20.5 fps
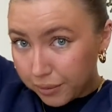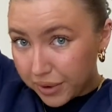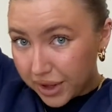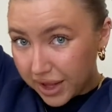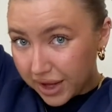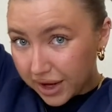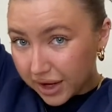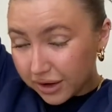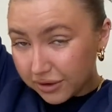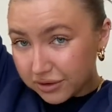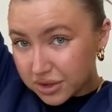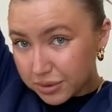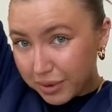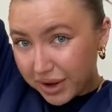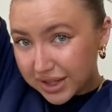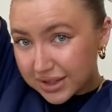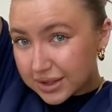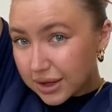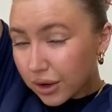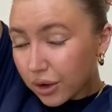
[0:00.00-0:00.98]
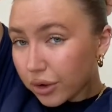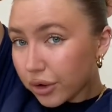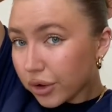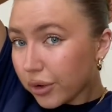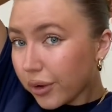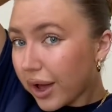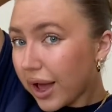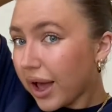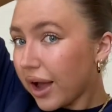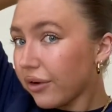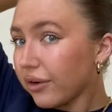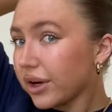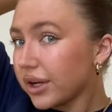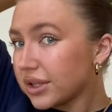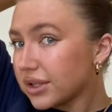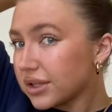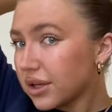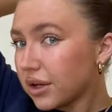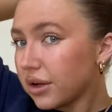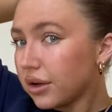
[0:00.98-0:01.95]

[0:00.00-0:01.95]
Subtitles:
It kind of depends how long your hair is.